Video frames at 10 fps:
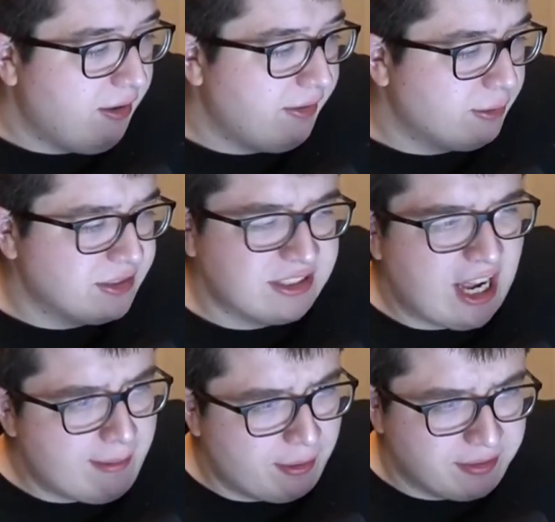There was a
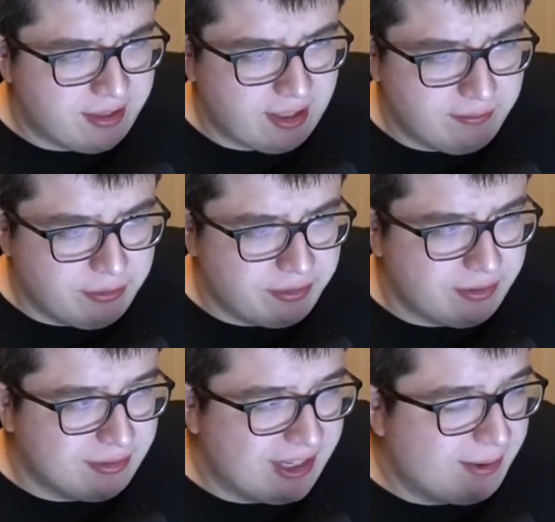time I was thinking of using
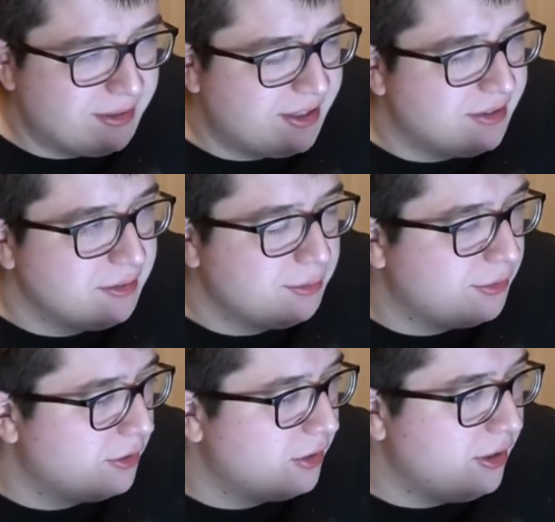Lambda
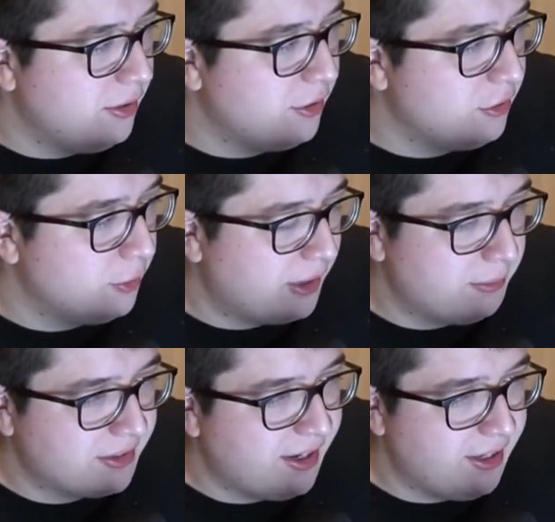for the
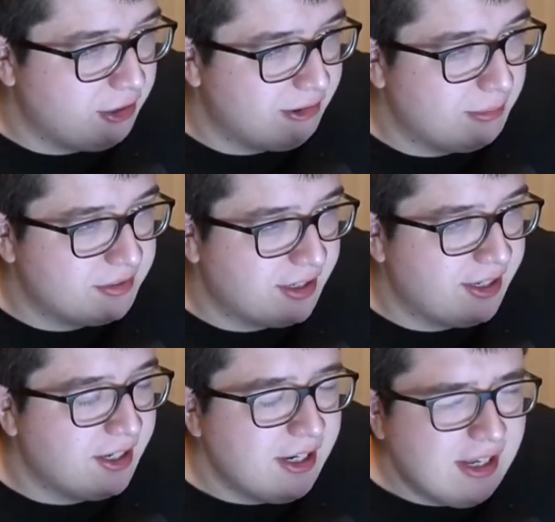homegames.io website.